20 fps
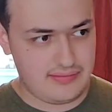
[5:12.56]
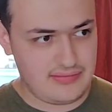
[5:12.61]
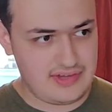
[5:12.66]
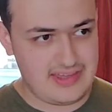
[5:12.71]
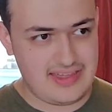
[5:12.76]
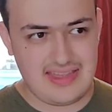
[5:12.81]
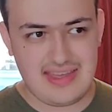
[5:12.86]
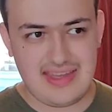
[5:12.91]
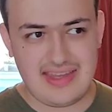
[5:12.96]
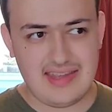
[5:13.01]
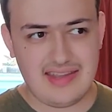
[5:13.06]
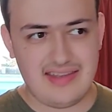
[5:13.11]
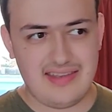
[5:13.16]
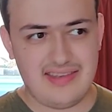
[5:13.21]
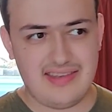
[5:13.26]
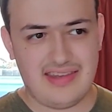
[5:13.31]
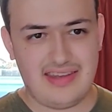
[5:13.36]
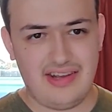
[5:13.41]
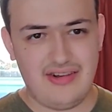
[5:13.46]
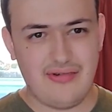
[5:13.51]
the thing
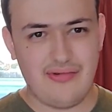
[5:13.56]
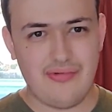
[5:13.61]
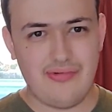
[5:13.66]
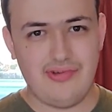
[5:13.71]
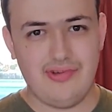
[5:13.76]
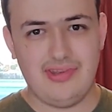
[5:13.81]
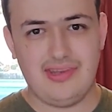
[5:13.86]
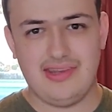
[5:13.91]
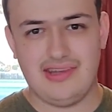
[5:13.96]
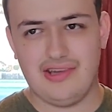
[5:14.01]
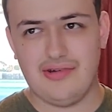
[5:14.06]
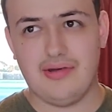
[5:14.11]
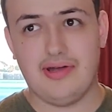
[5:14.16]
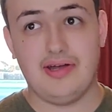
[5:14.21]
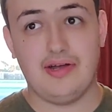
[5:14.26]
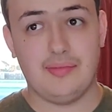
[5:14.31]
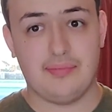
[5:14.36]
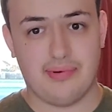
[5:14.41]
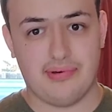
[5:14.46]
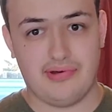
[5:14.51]
is, I don't really know
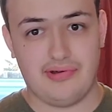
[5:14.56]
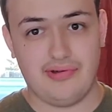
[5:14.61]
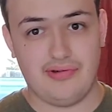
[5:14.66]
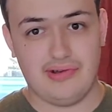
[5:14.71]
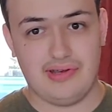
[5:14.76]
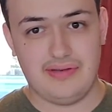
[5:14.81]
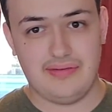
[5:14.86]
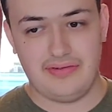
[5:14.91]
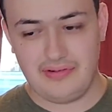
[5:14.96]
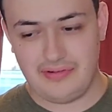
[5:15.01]
how to program